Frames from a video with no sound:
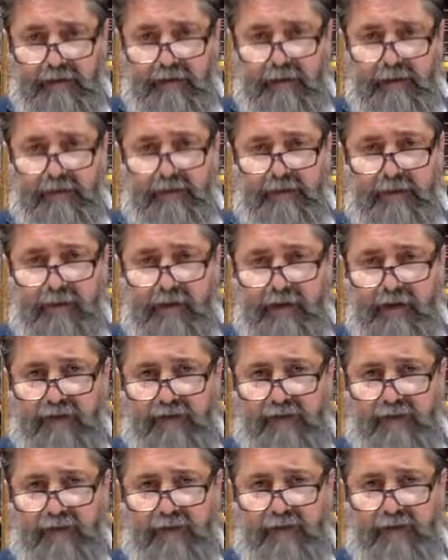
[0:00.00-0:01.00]
as a
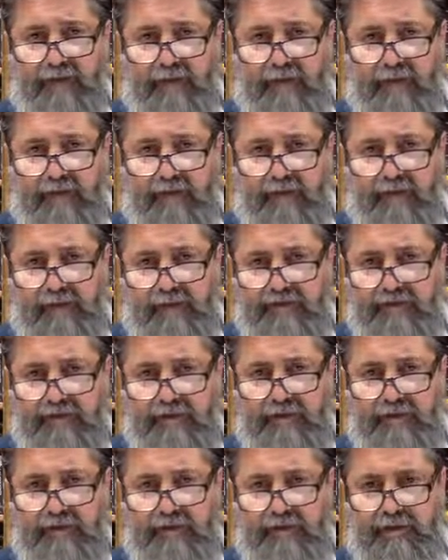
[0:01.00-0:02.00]
wife will have problem having
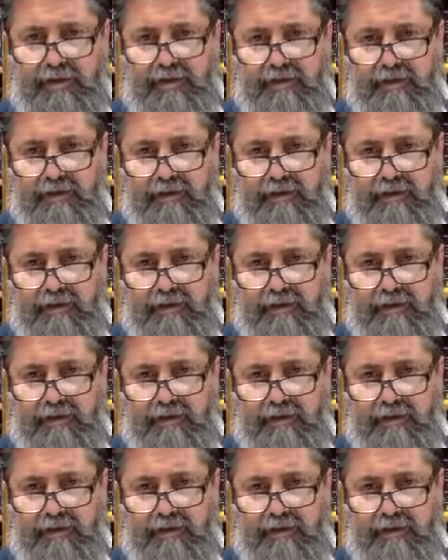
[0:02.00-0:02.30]
children.